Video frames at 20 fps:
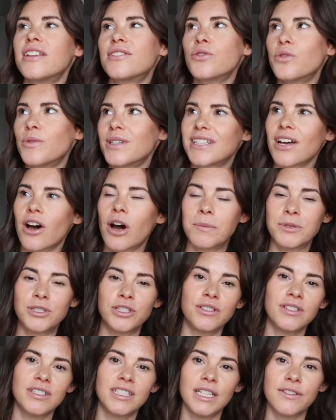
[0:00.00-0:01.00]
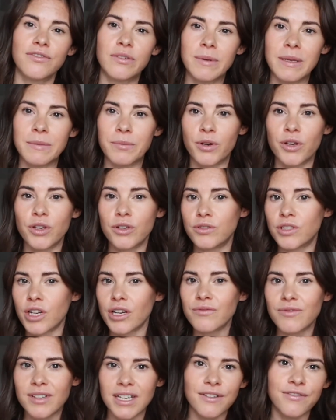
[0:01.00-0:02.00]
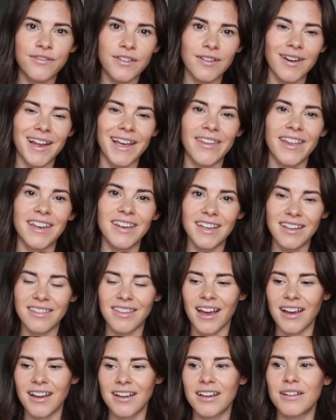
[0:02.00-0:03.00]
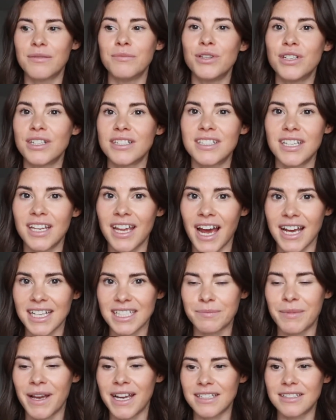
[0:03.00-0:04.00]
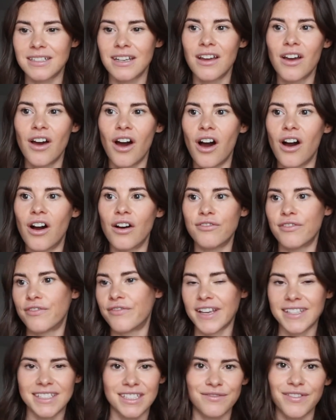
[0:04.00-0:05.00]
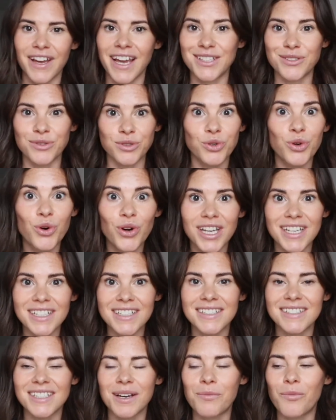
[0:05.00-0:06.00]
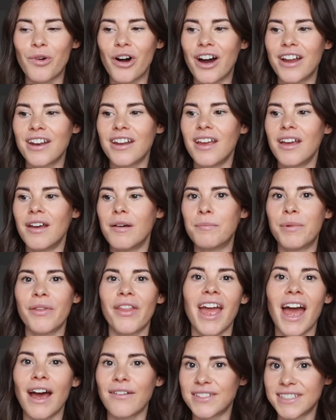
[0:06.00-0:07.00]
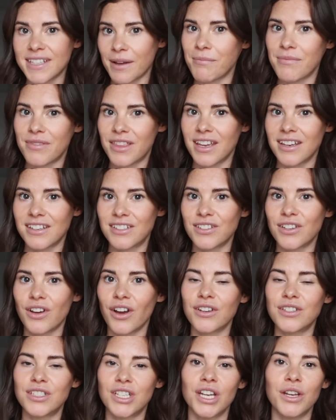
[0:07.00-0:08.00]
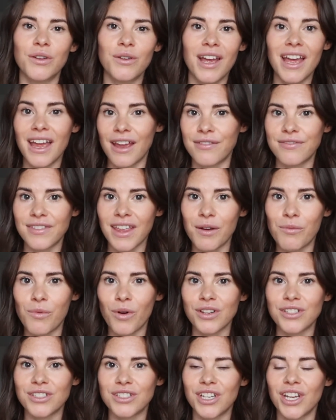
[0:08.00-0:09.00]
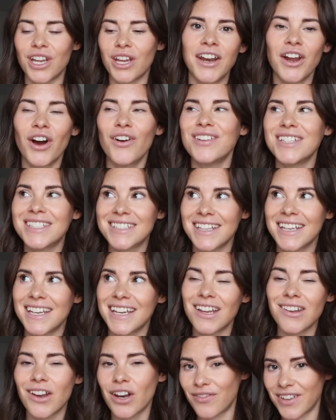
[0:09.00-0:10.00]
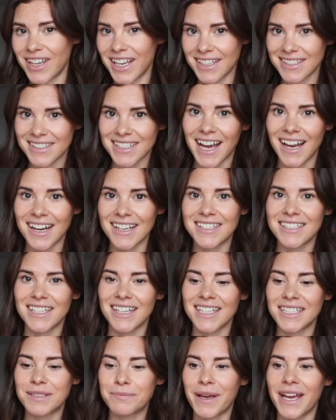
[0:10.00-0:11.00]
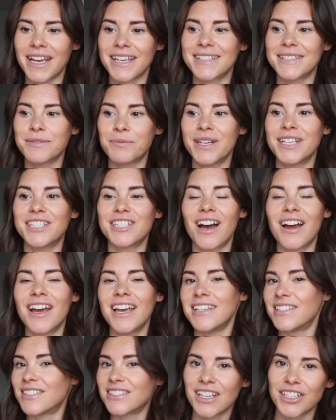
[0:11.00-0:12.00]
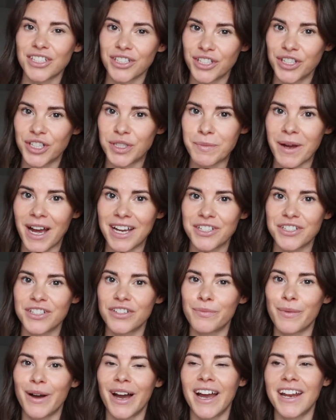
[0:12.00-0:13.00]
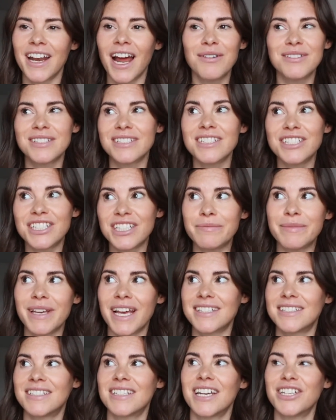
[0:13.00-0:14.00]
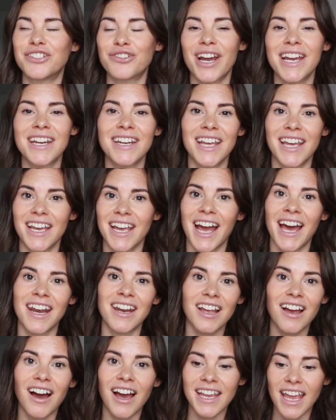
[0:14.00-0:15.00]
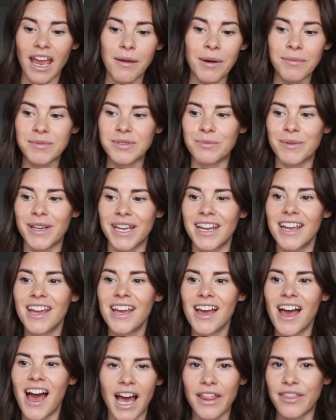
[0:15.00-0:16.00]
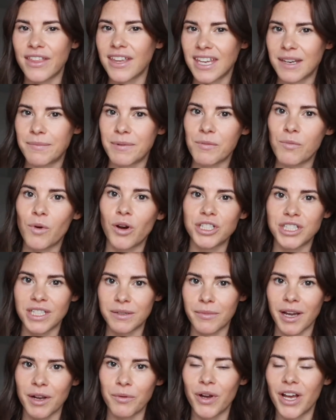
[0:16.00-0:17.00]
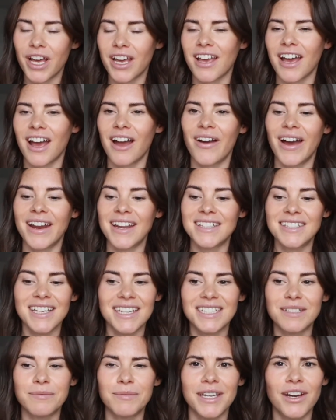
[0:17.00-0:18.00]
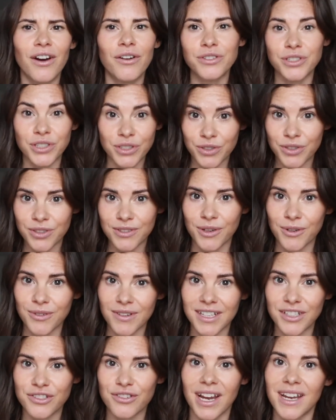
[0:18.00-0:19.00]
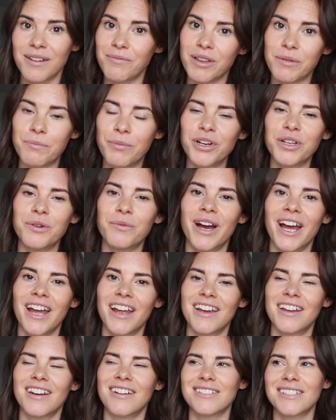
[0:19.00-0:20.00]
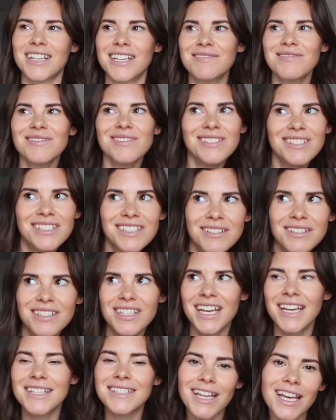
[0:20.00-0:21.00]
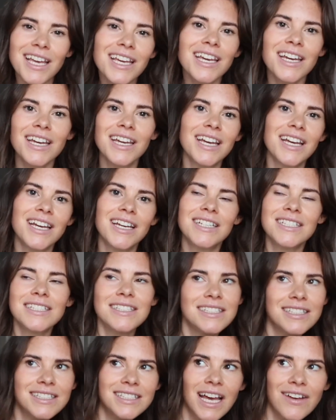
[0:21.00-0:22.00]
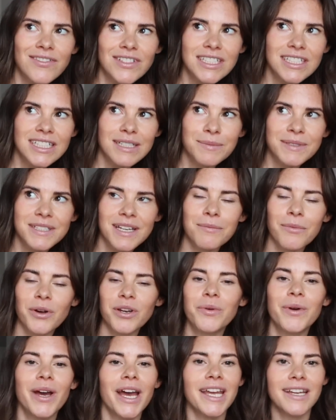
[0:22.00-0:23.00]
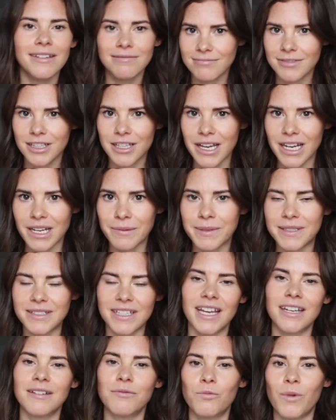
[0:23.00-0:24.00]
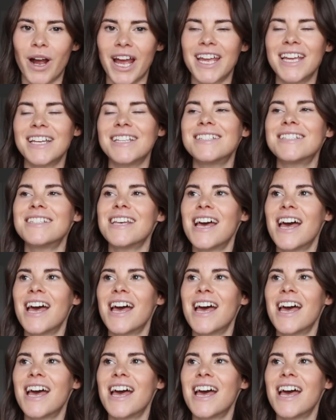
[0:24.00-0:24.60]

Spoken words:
always that opportunity for people who don't really feel like they need that community aspect of face-to-face or talking to someone, but they have something to go to if they want to. And obviously a lot of it is calisthenics based, which is such a huge passion of mine. I was in the gym yesterday training and a guy came up to me, I think he'd been watching my workout, and he said to me, "Oh, do you solely train with body weight?" And I was like, it's like 70% body weight, 30% weights.